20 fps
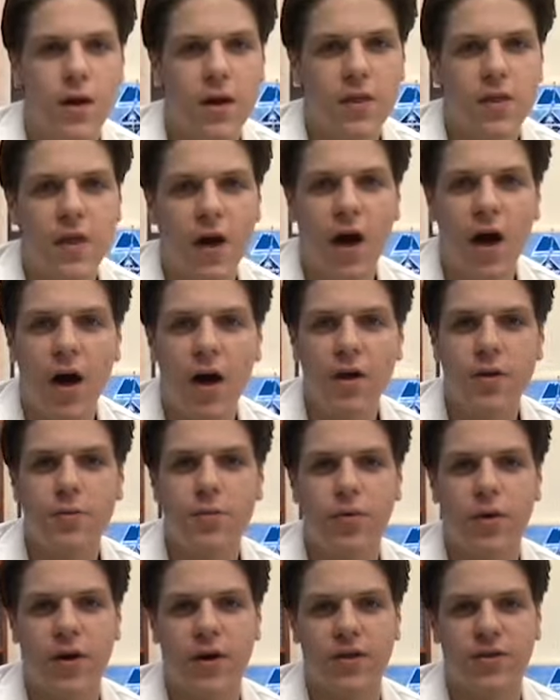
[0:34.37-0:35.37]
The
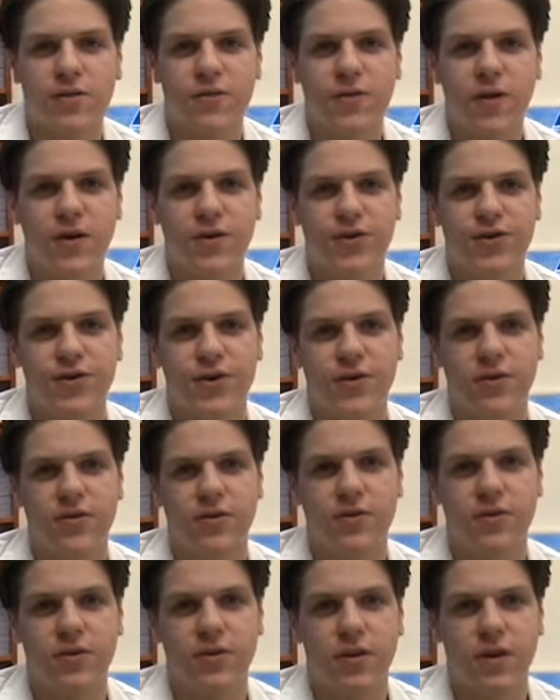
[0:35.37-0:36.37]
hindbrain's function
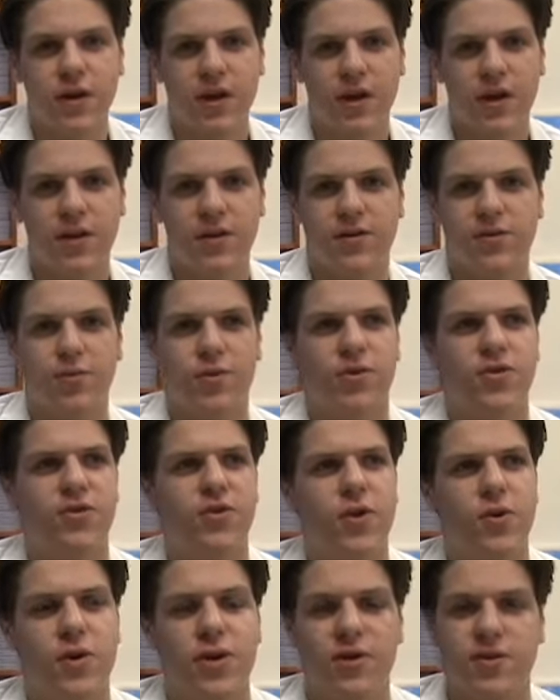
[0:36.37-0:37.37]
is what's
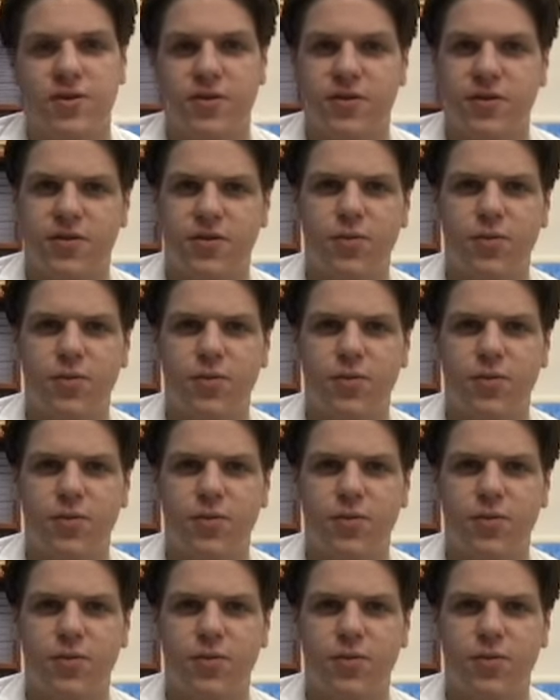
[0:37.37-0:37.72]
known as, as